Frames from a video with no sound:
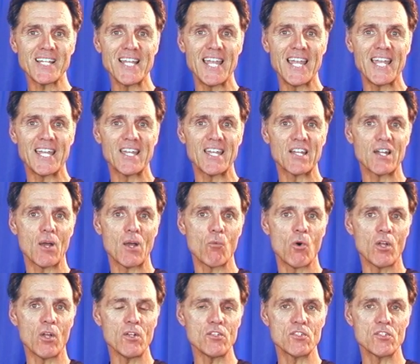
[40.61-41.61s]
And I
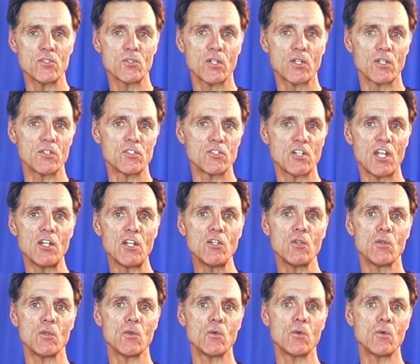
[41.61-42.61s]
wanted to
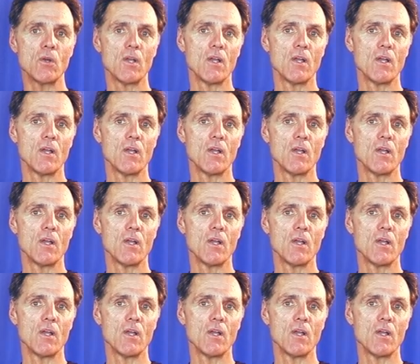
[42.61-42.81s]
continue